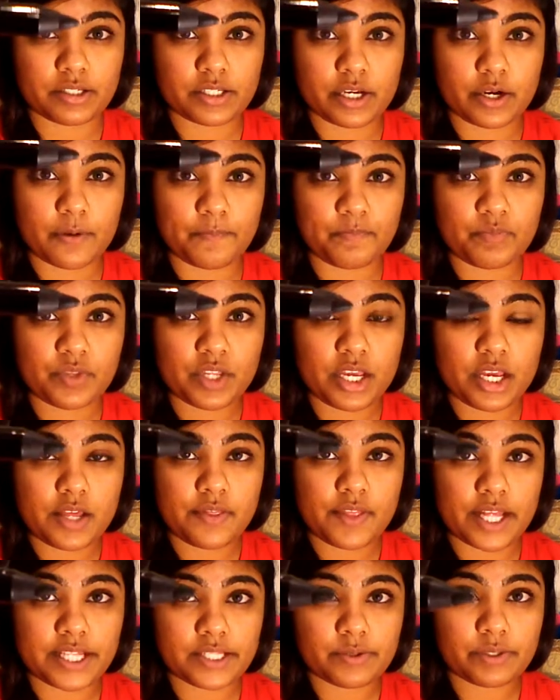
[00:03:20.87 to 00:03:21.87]
So
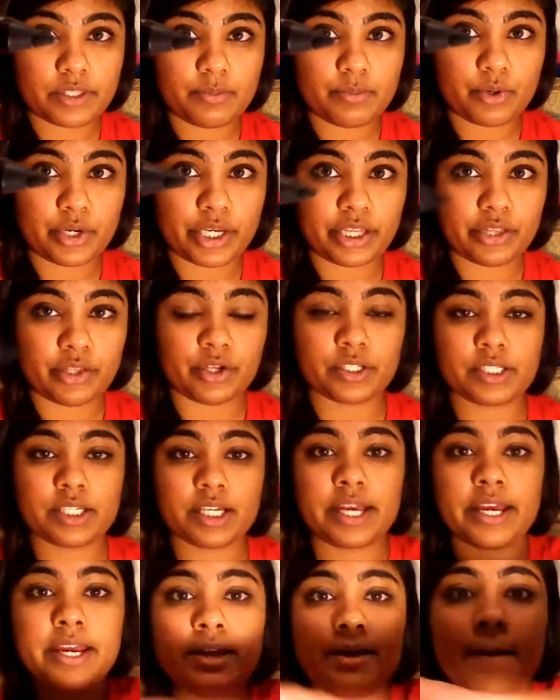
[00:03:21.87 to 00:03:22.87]
that's what the point
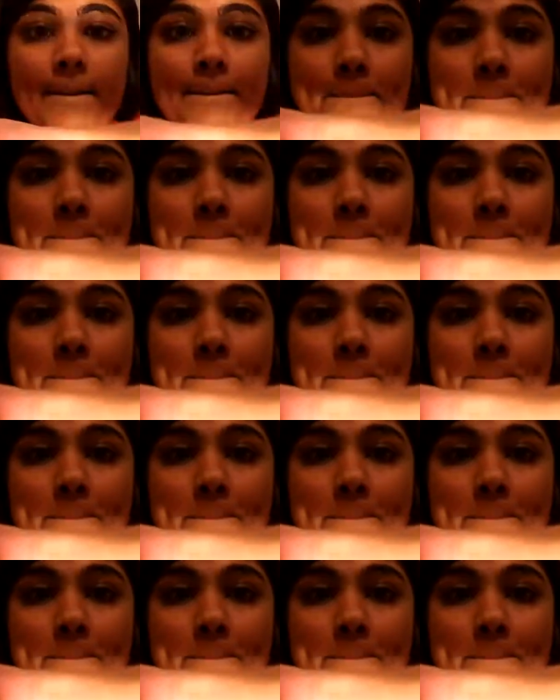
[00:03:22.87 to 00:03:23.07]
looks like.